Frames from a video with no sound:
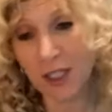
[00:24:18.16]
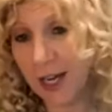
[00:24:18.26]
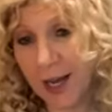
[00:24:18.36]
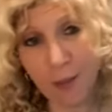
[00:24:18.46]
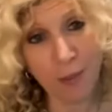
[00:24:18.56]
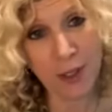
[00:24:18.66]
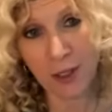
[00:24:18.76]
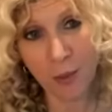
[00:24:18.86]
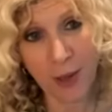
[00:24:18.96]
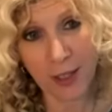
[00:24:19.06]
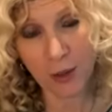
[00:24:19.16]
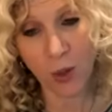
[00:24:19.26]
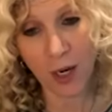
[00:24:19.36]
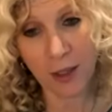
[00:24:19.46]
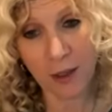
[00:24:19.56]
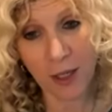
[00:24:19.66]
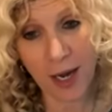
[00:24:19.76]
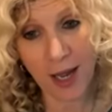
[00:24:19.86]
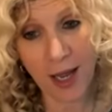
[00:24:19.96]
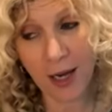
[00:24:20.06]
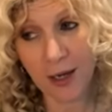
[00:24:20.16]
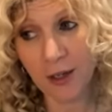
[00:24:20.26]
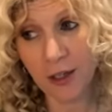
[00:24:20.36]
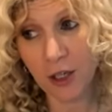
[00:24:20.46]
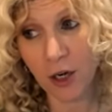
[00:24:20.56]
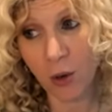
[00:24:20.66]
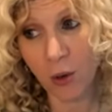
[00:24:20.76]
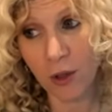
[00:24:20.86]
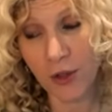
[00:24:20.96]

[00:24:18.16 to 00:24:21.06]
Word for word: is going to happen no matter what. And, you know,